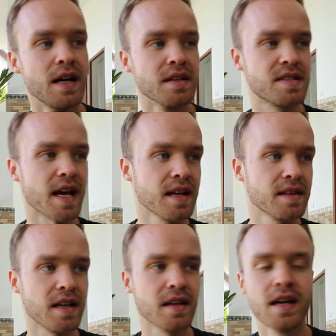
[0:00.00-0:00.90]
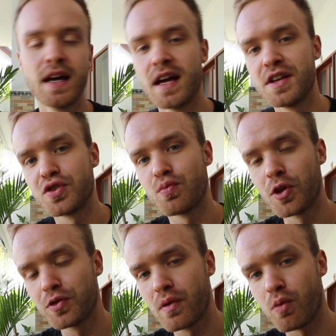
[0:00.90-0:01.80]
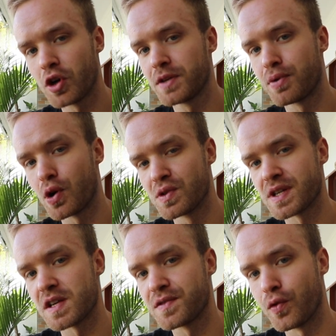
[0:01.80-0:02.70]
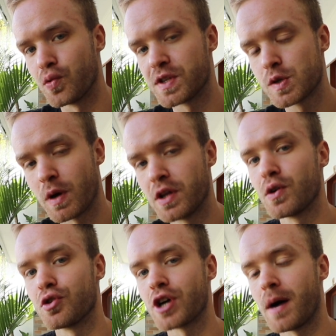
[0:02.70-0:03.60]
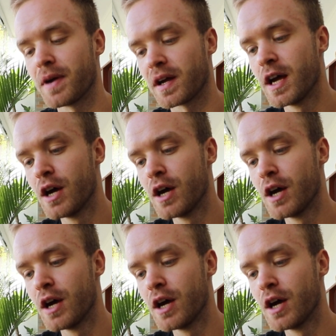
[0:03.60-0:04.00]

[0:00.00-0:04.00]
The second thing is you want to avoid processed foods when you go shopping,